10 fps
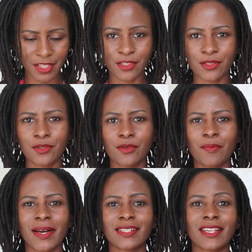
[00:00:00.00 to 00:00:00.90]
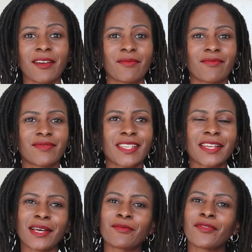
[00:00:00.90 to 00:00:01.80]
issue, but I've
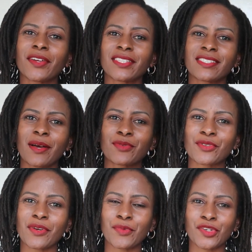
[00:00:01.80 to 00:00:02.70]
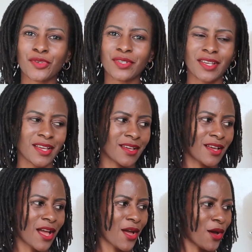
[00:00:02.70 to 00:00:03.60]
signed up for a subscription
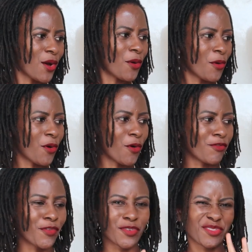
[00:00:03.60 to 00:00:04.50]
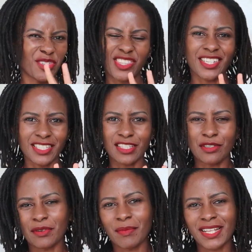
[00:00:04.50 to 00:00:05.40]
for just
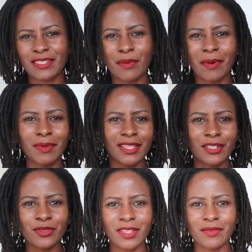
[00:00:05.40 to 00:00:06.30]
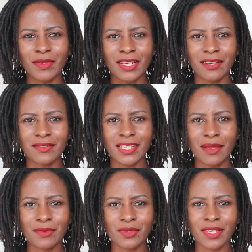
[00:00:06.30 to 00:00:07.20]
three months probably that will give me enough
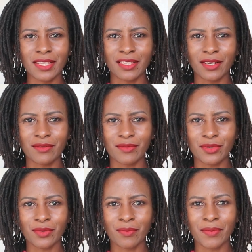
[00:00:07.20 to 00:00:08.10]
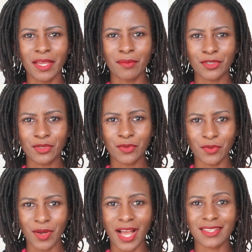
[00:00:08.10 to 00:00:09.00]
time to get them to be able
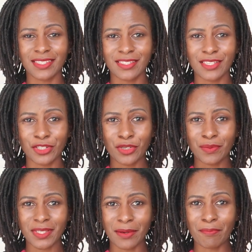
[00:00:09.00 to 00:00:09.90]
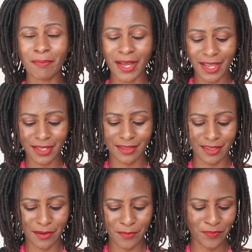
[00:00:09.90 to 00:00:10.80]
to access the shops and buy
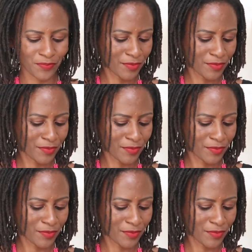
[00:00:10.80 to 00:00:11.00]
them